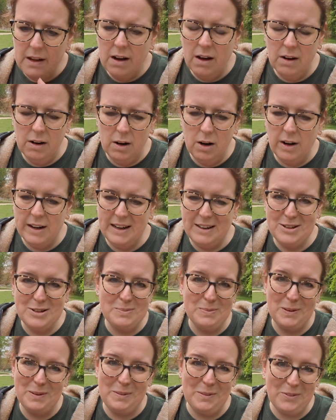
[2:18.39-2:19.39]
or you can
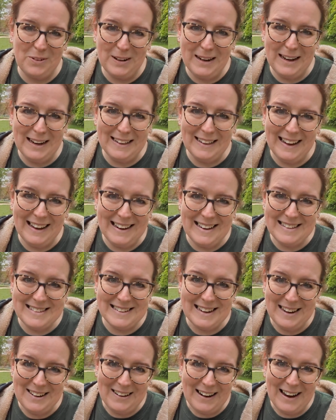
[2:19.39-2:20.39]
just put them in front of your client and
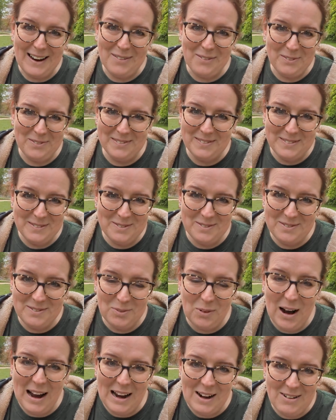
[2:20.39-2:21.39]
say, right,
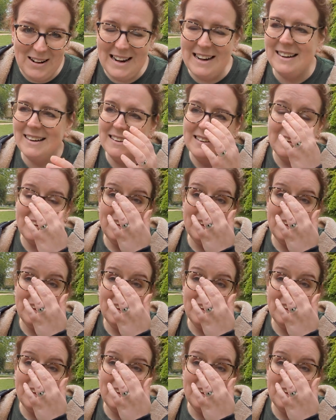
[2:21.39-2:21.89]
wire in,